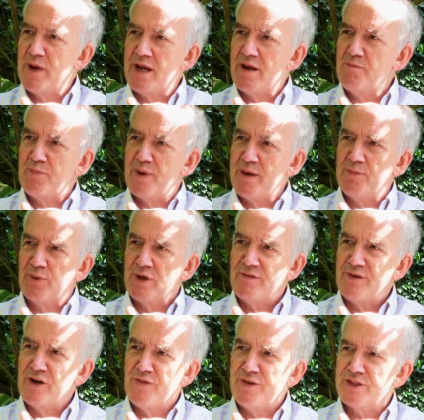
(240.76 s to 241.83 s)
billion people
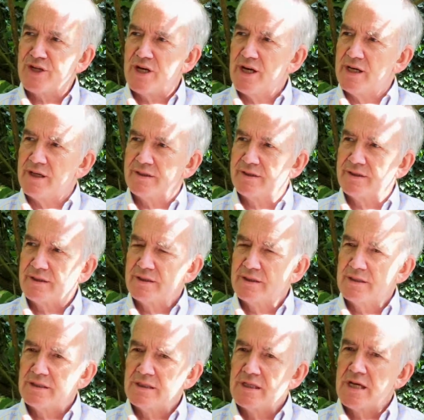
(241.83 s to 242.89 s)
living on this earth,
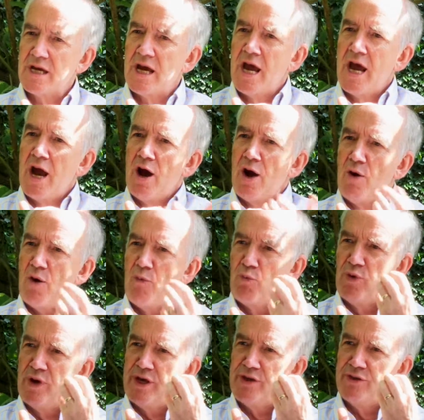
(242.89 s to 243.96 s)

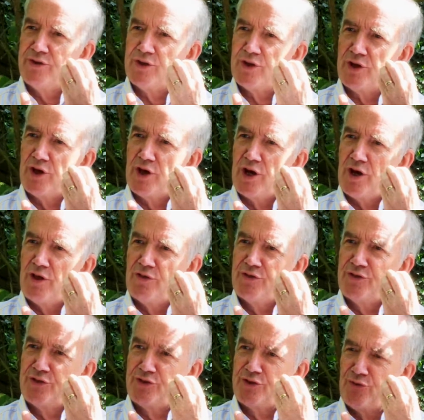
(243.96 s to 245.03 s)
with
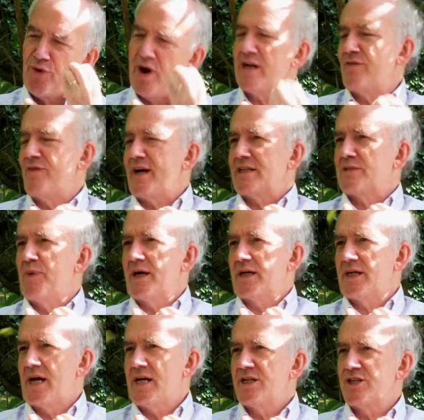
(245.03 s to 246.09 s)
the rate of
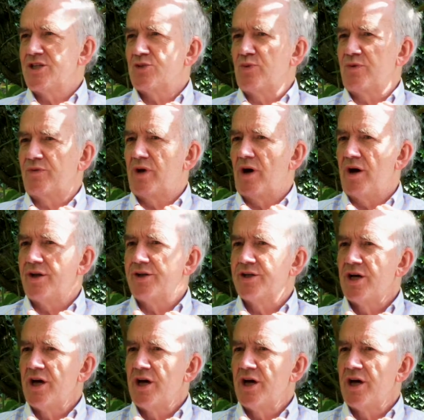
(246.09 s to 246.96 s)
expectations we've got,